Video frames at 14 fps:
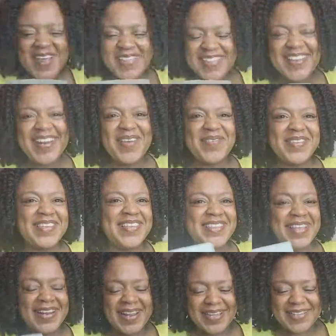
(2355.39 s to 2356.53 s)
The next,
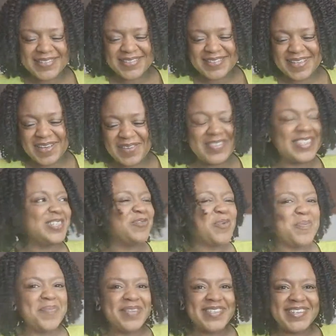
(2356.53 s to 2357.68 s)
the next gift is
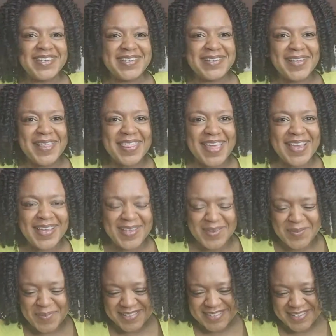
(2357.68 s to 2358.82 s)
from Bettina. Thank you,
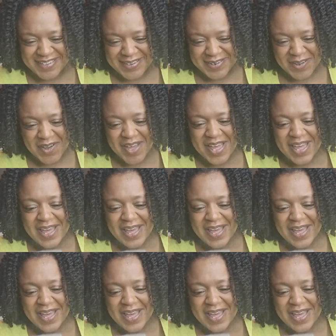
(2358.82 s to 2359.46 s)
Bettina.